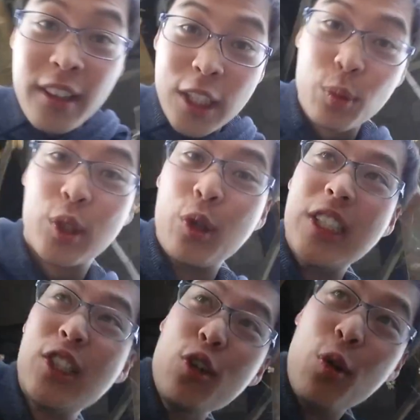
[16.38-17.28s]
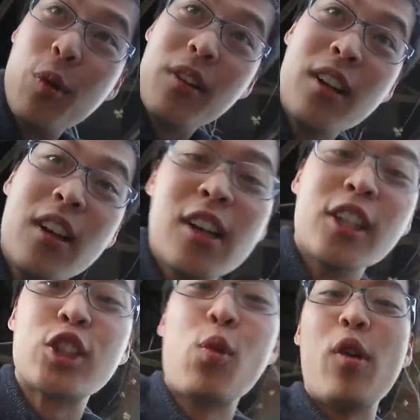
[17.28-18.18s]
That's what trees do.
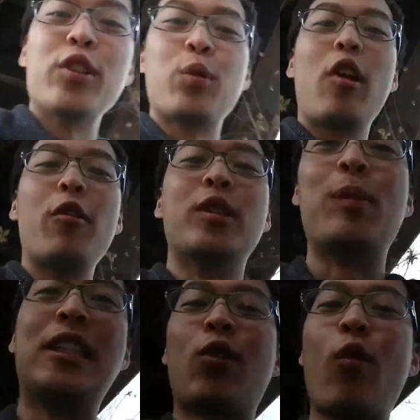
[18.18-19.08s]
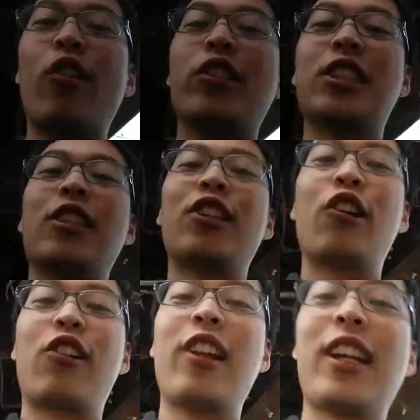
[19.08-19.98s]
Squirrels will always be squirrels.
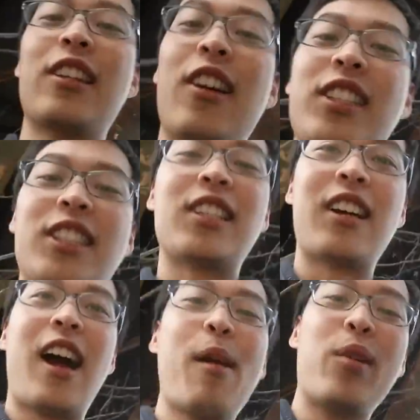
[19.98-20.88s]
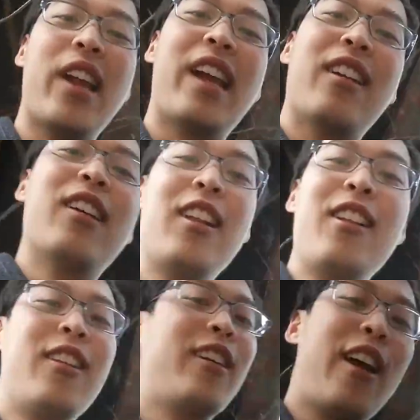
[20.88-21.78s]
They'll collect nuts, hibernate,
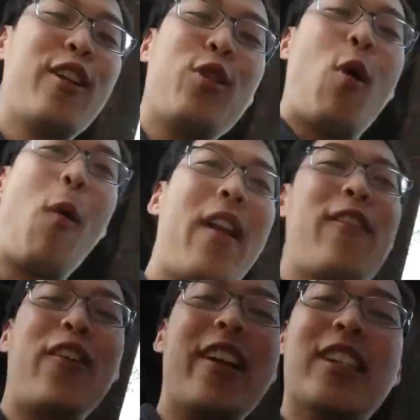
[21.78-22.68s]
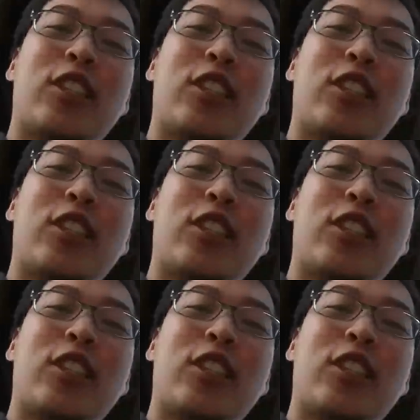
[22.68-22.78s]
and do whatever it